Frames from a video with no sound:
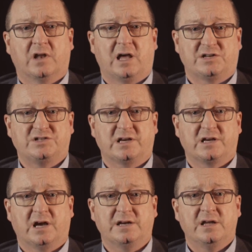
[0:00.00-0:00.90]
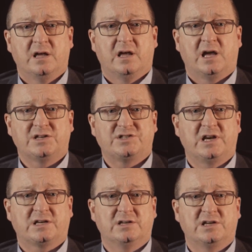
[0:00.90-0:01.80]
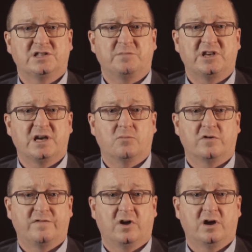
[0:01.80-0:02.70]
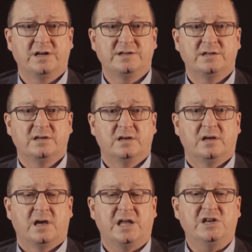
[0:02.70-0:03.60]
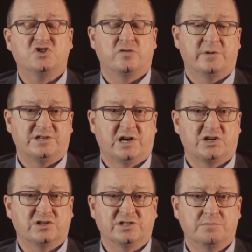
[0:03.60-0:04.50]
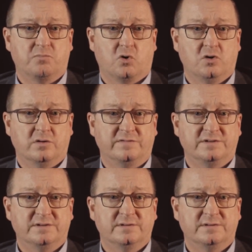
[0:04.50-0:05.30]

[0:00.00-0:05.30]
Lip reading: last decade as techniques have become refined and instrumentation has improved.